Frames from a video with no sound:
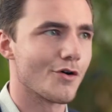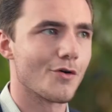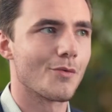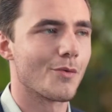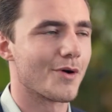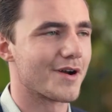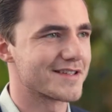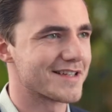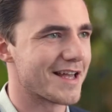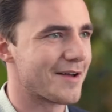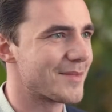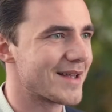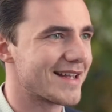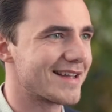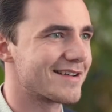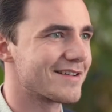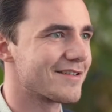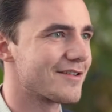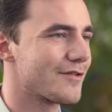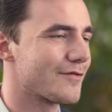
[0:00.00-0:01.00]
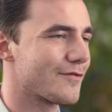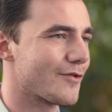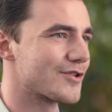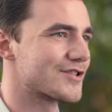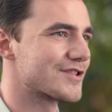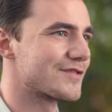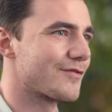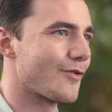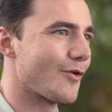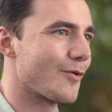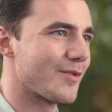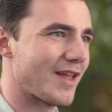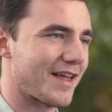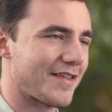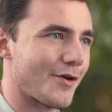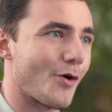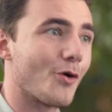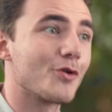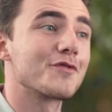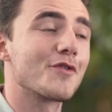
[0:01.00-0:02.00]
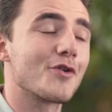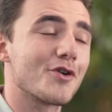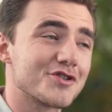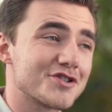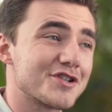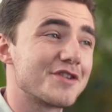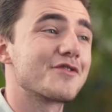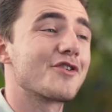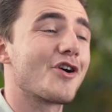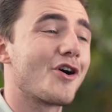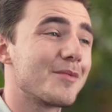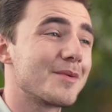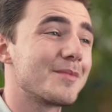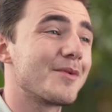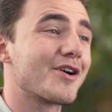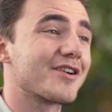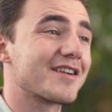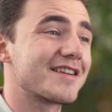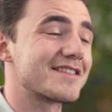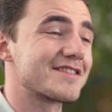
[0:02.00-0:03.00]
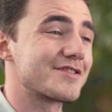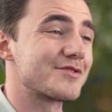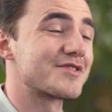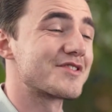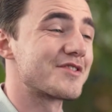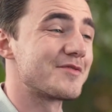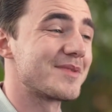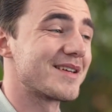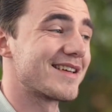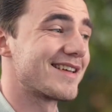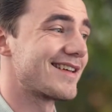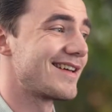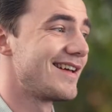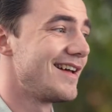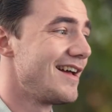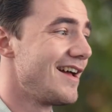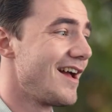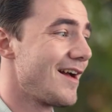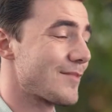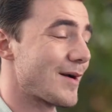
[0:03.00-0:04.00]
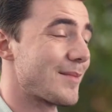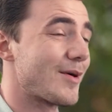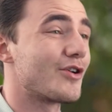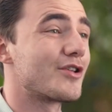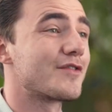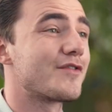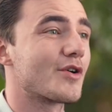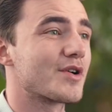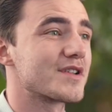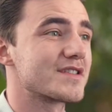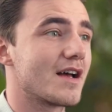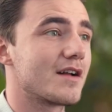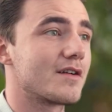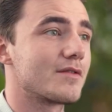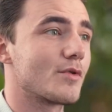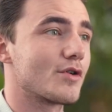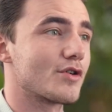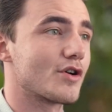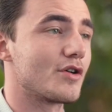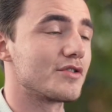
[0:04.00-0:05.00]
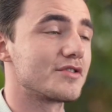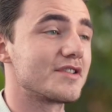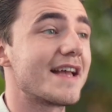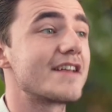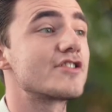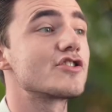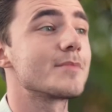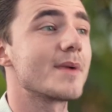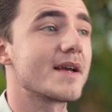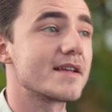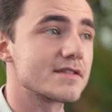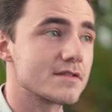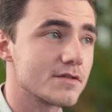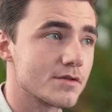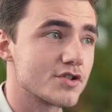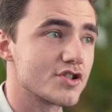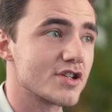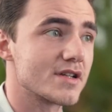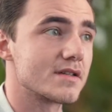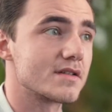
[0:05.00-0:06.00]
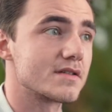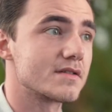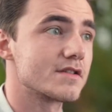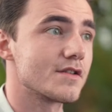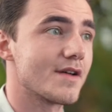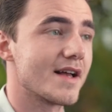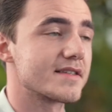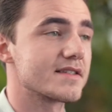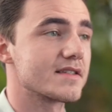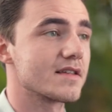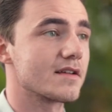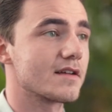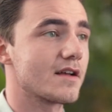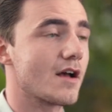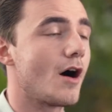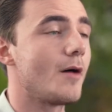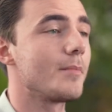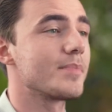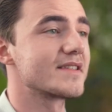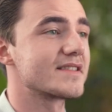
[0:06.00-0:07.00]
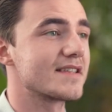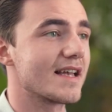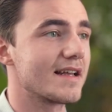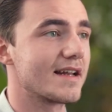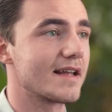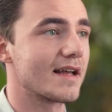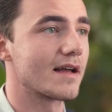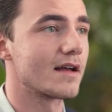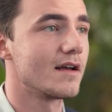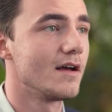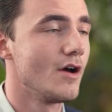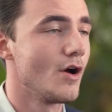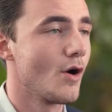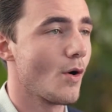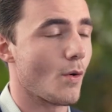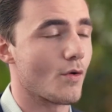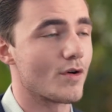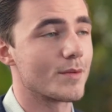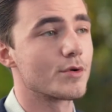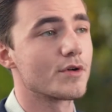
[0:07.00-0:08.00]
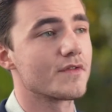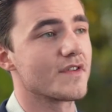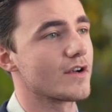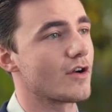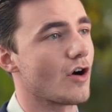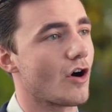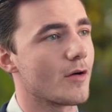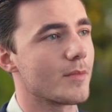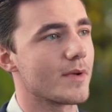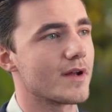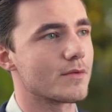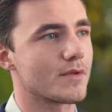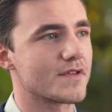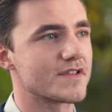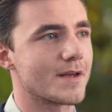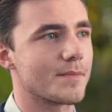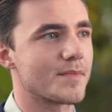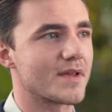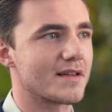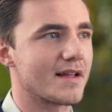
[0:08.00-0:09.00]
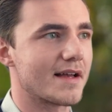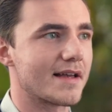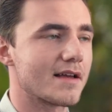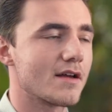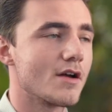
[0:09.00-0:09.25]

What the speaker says: what does that mean? First and foremost, like the old version of carbon markets used to be primarily focused on what are called nature-based solutions. So that's compensating or removing carbon with something like